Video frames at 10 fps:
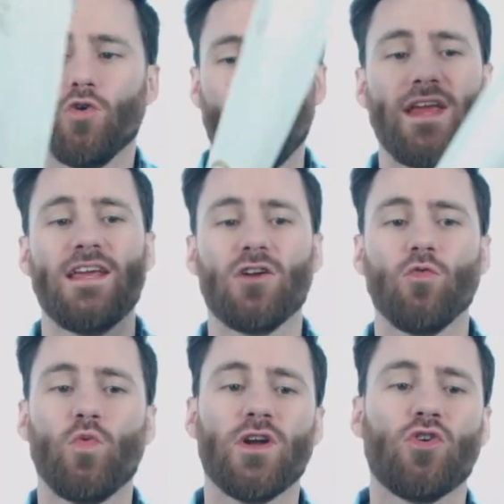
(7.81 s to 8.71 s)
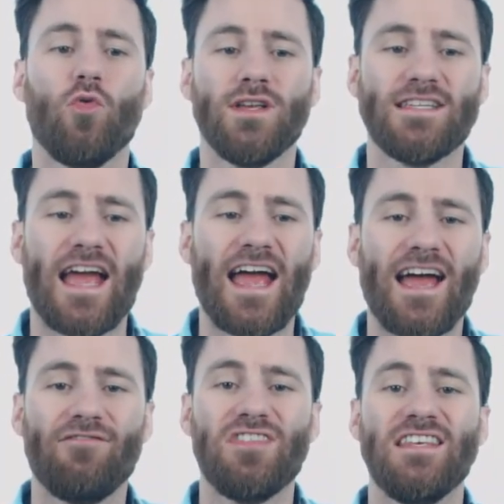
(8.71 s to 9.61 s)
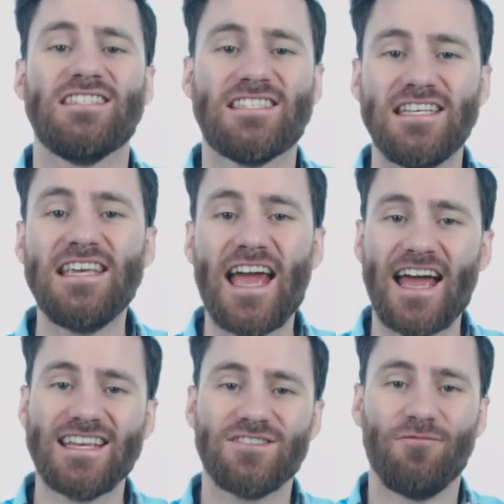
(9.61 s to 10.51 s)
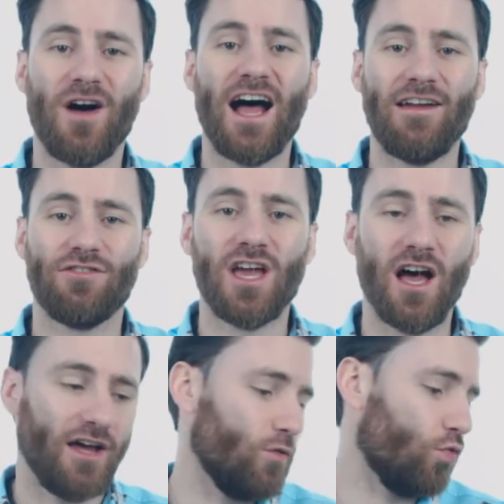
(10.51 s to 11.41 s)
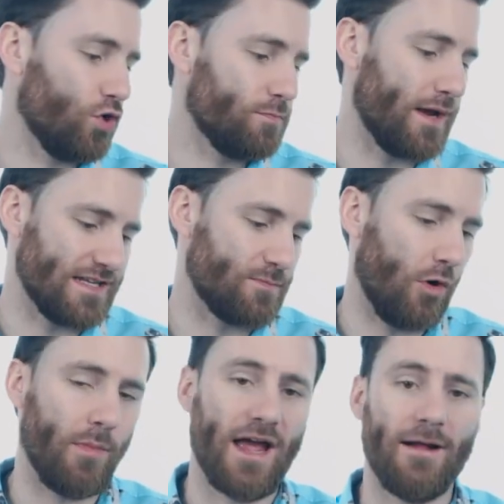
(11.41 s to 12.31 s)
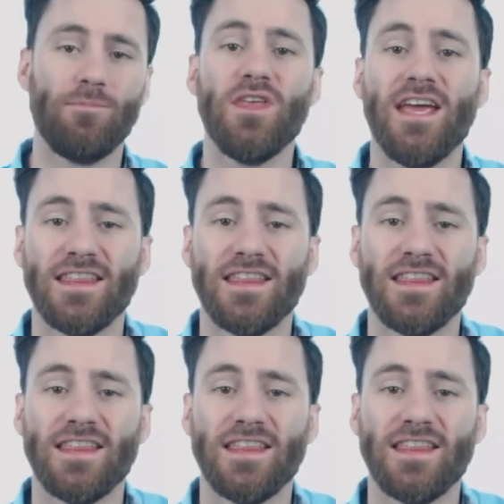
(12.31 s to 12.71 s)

Right here, we are going to have the CS5 cut wood baseball bat.